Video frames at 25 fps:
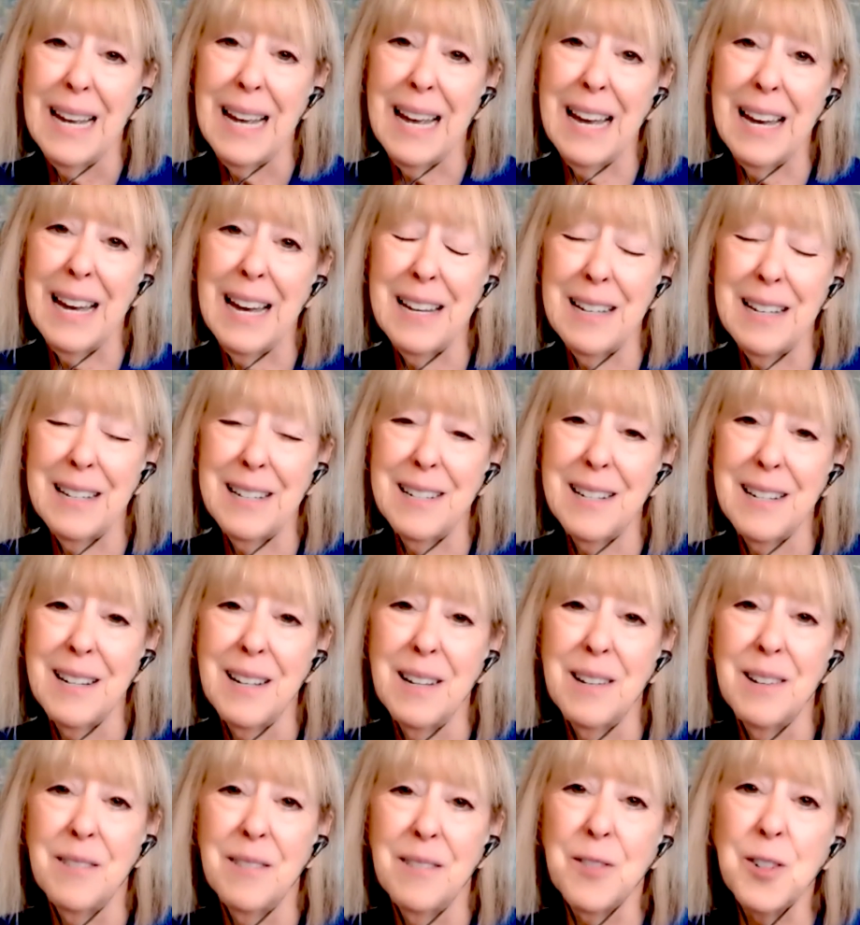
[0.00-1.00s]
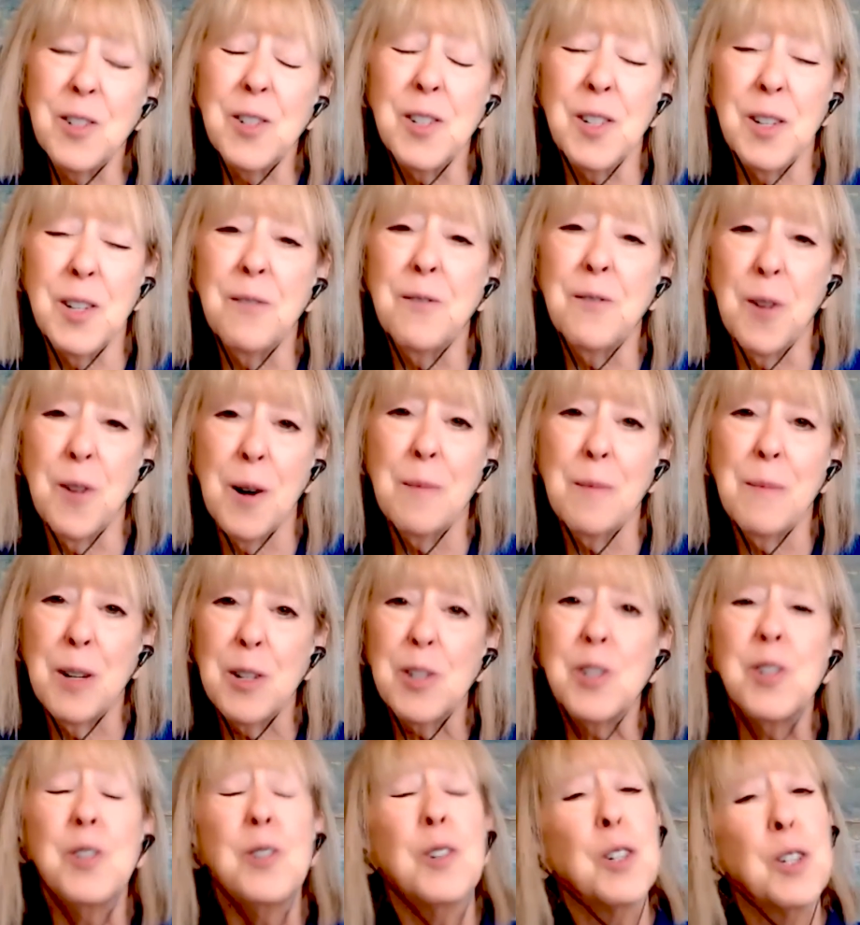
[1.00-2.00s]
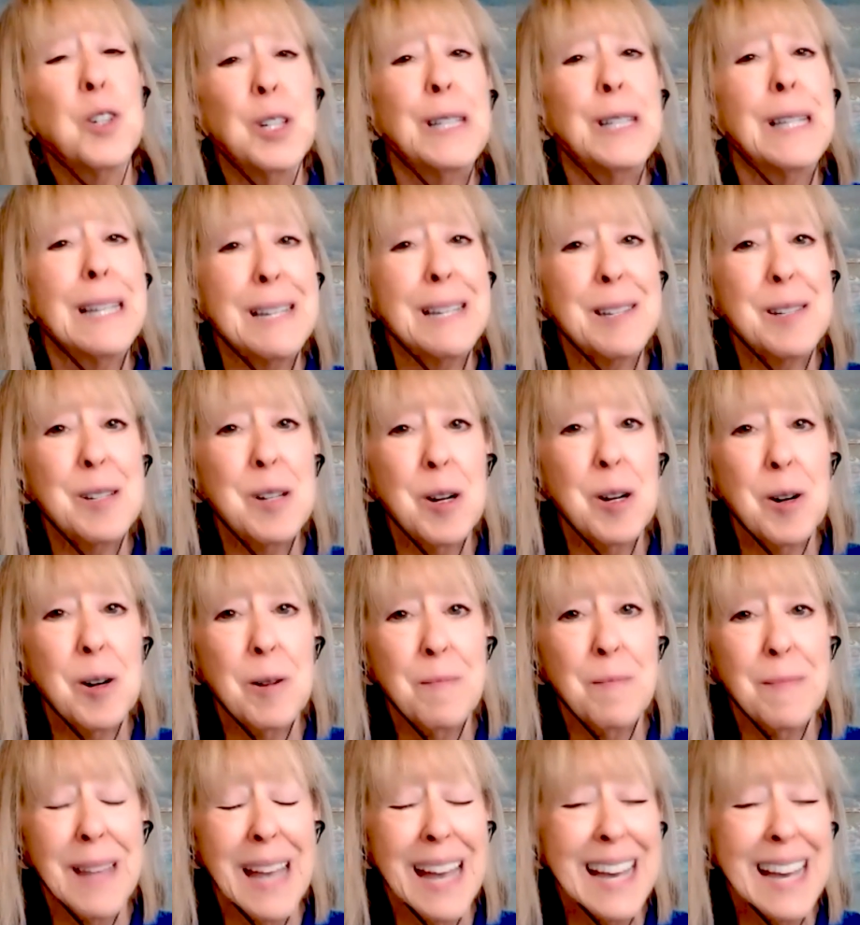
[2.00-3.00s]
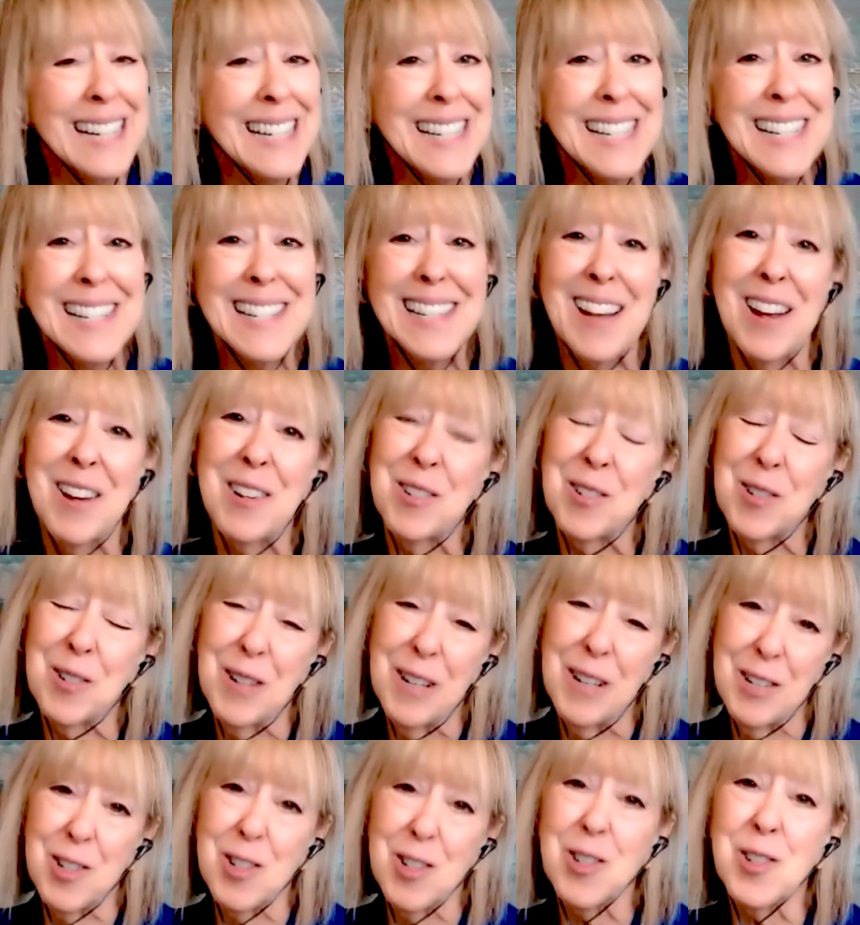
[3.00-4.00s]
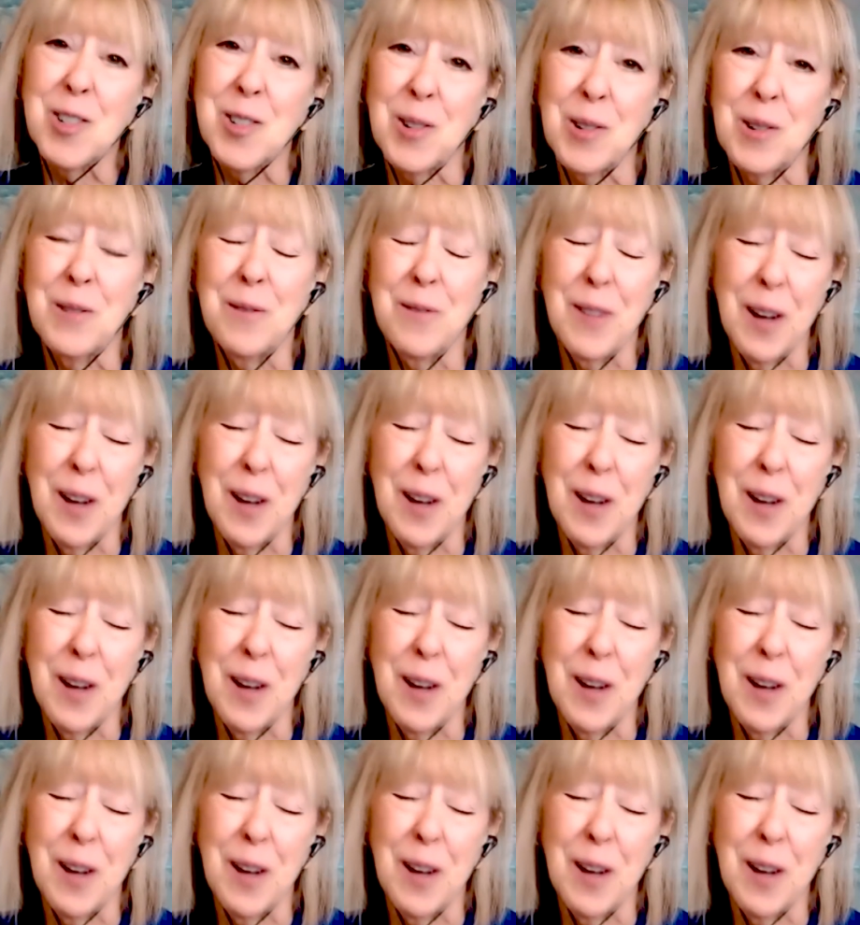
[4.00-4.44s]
And first and foremost, you're a good listener and a desire to serve